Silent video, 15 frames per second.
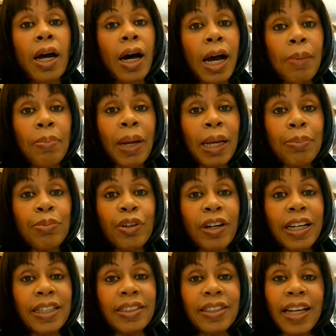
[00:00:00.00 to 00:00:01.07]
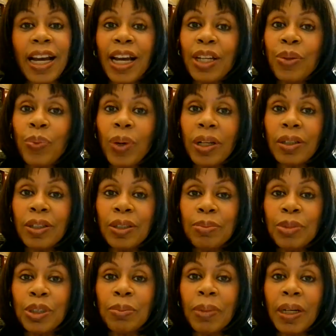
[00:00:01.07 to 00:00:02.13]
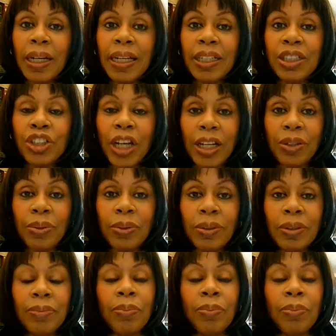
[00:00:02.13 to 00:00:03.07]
I'm Black Friday and welcome to my channel.